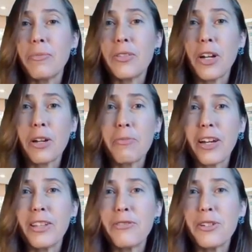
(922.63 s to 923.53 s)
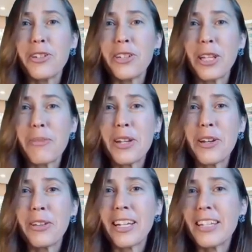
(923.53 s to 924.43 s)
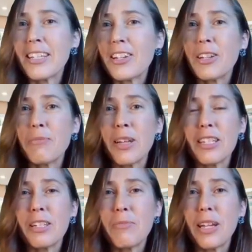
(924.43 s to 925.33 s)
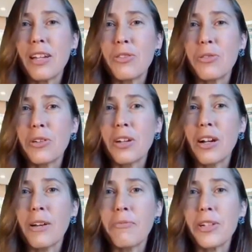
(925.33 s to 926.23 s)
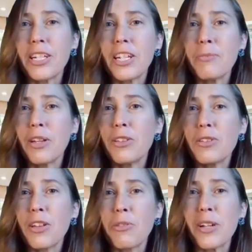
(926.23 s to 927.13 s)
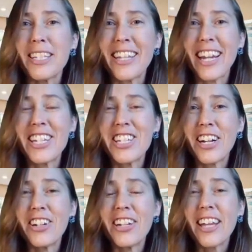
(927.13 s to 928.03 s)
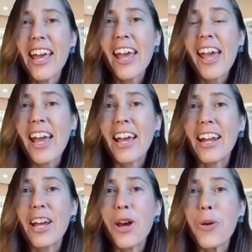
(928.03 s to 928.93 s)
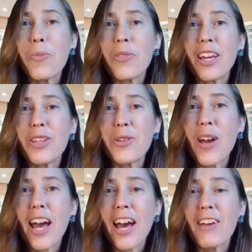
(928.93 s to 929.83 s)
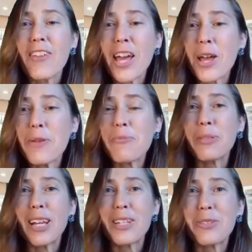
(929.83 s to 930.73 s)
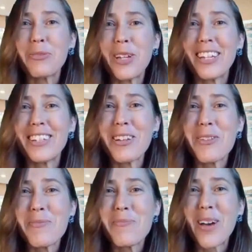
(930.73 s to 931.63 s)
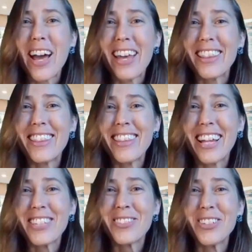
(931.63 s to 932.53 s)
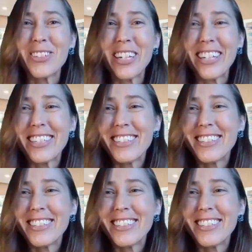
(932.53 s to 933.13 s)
talk about in the future, let me know. Like I said, you can message me or reach out to me in those other ways that I shared. And I hope that you have a blessed week. Bye. Thanks for joining.